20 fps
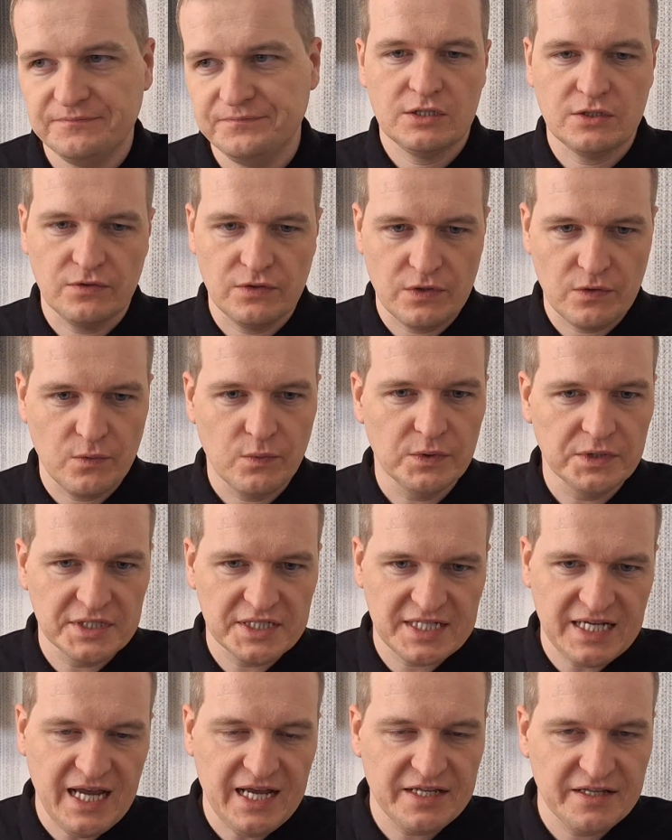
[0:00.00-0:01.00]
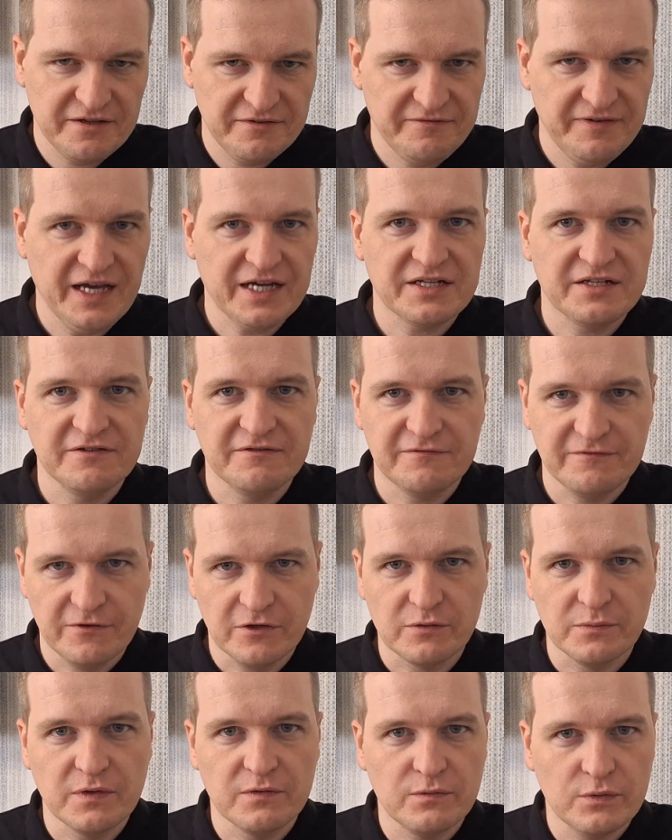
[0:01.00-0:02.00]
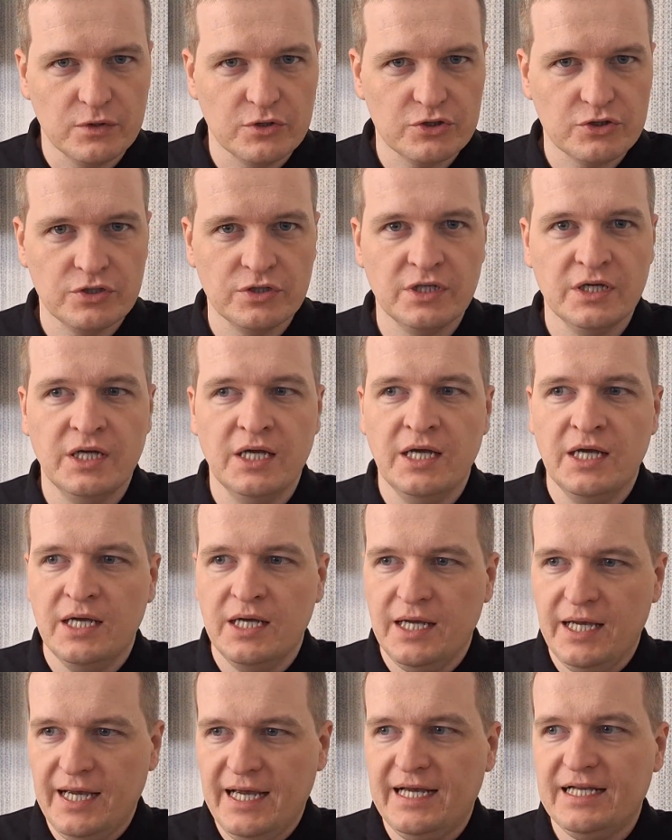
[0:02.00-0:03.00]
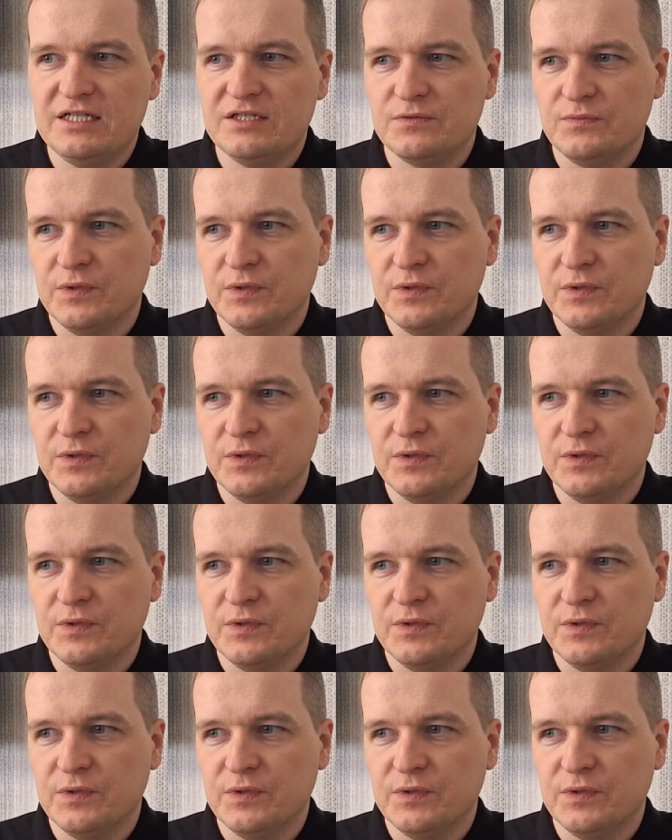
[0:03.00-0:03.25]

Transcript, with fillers: So there was a defective firmware version, and